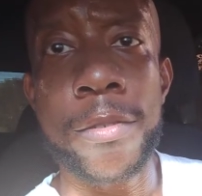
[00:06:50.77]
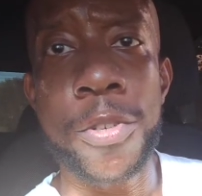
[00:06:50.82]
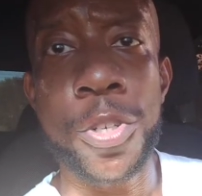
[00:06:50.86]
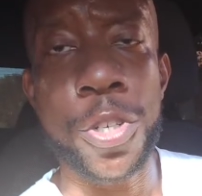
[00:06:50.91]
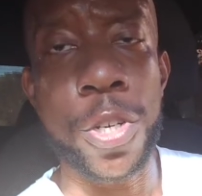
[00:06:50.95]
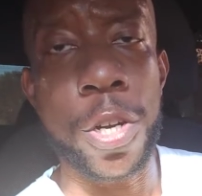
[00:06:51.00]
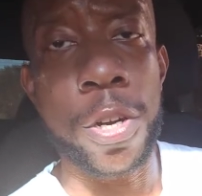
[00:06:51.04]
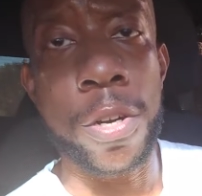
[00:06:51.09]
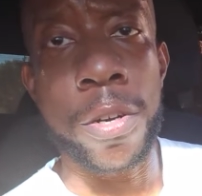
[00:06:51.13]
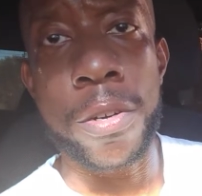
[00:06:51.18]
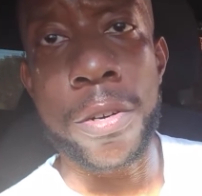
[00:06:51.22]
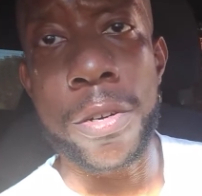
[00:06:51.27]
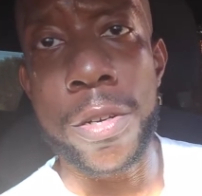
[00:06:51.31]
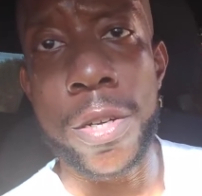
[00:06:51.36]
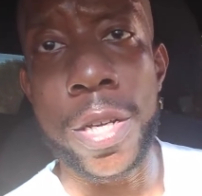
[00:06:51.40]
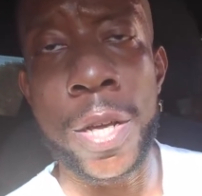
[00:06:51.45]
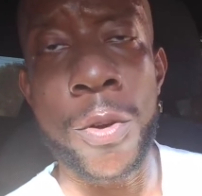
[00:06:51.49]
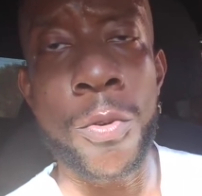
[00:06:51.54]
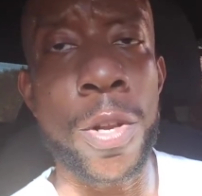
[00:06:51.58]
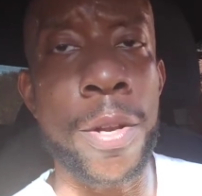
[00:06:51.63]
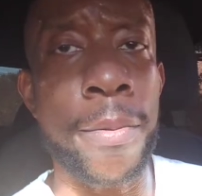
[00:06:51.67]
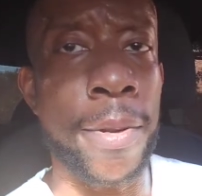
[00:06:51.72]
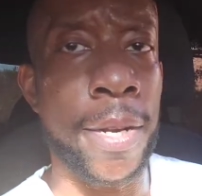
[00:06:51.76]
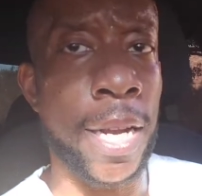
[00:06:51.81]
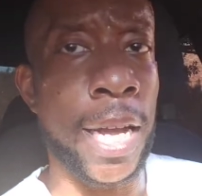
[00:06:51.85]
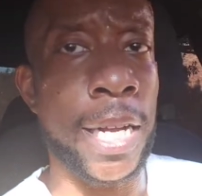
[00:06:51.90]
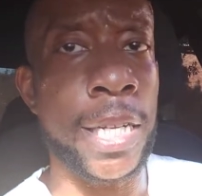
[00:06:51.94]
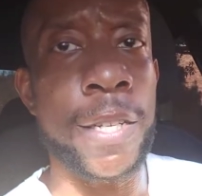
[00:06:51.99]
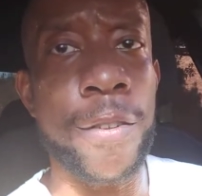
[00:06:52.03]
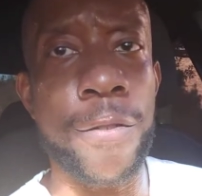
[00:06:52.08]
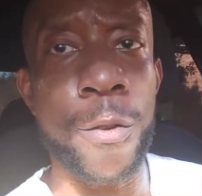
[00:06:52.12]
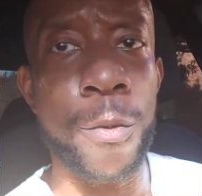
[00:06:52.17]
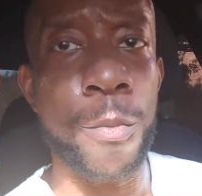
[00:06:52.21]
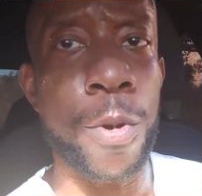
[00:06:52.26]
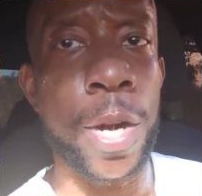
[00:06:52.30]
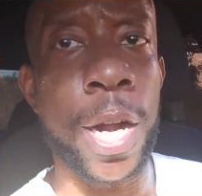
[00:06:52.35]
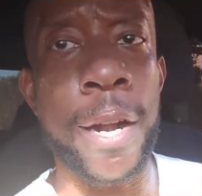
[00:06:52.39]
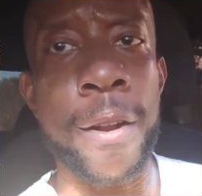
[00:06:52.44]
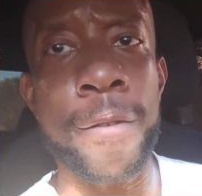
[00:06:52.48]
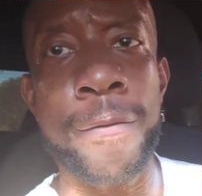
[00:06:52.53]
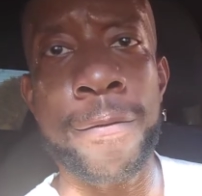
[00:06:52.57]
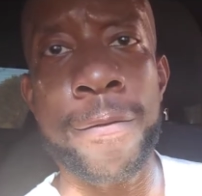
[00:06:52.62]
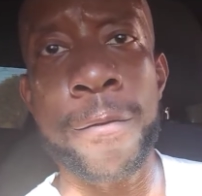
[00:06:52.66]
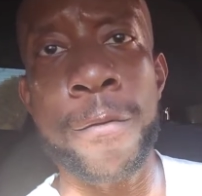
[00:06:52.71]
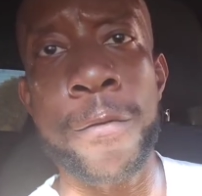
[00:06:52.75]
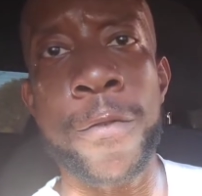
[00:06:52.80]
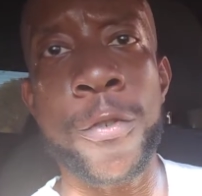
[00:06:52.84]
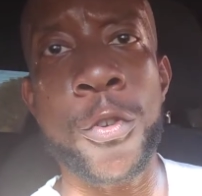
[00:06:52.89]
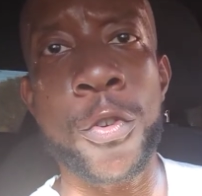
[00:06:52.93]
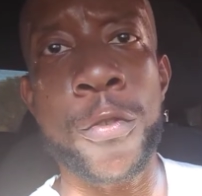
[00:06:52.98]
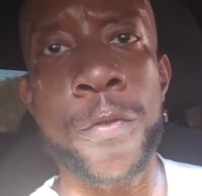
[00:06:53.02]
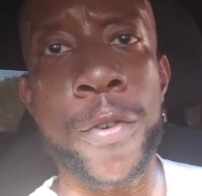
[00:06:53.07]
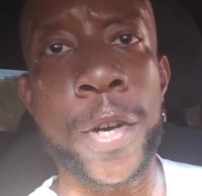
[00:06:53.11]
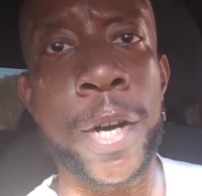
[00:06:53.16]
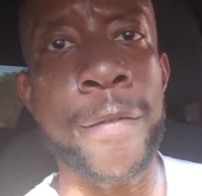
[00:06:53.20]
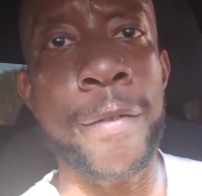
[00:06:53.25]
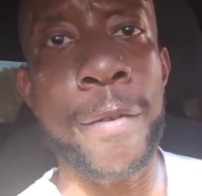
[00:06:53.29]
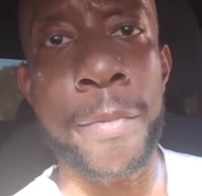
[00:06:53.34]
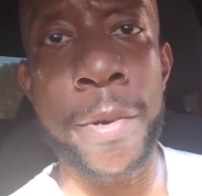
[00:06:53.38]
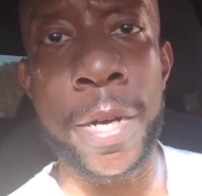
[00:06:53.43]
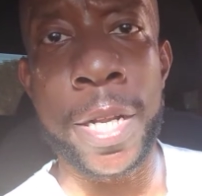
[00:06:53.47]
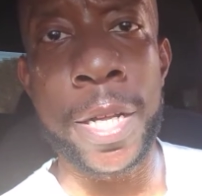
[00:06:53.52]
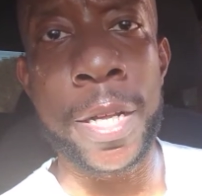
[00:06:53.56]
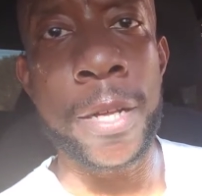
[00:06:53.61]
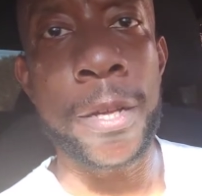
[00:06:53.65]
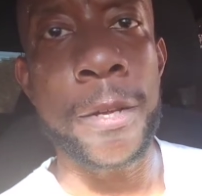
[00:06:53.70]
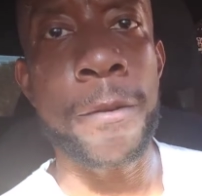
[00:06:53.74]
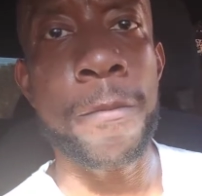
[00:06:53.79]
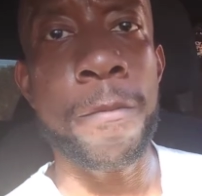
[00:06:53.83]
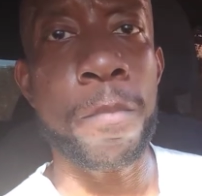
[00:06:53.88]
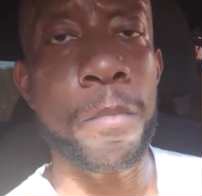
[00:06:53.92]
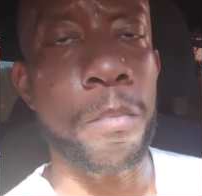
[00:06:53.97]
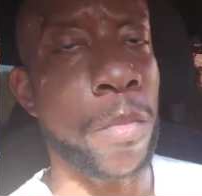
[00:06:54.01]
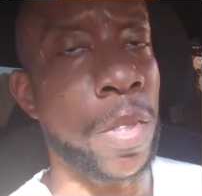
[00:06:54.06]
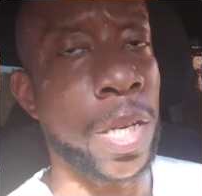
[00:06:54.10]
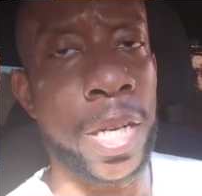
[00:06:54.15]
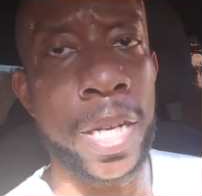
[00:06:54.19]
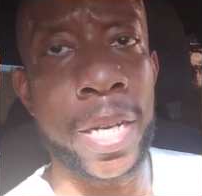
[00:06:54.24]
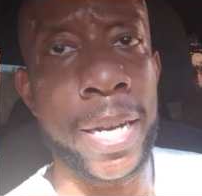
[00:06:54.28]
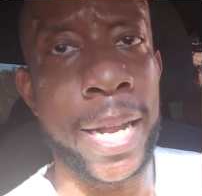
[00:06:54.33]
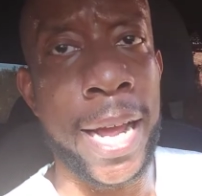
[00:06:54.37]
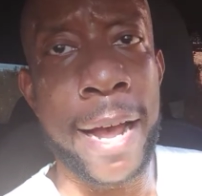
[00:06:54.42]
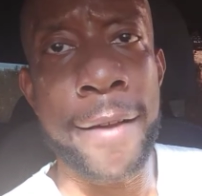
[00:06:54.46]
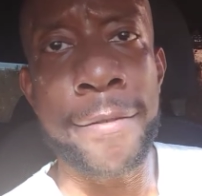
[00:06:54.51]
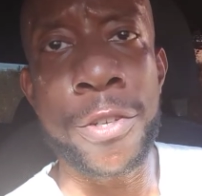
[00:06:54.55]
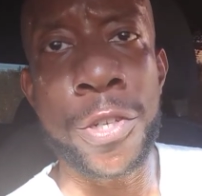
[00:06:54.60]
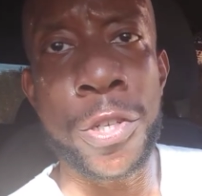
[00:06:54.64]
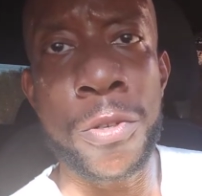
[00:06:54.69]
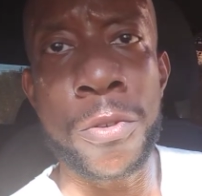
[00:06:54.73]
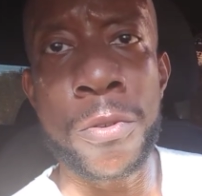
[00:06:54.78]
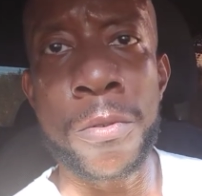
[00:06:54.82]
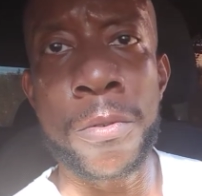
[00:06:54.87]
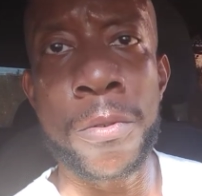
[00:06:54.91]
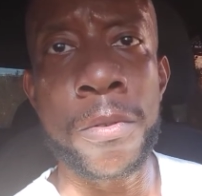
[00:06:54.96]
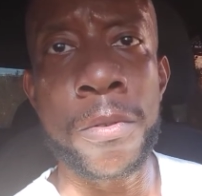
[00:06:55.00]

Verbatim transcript: Sure, it would have been nice if you brought food for everybody. You didn't have to.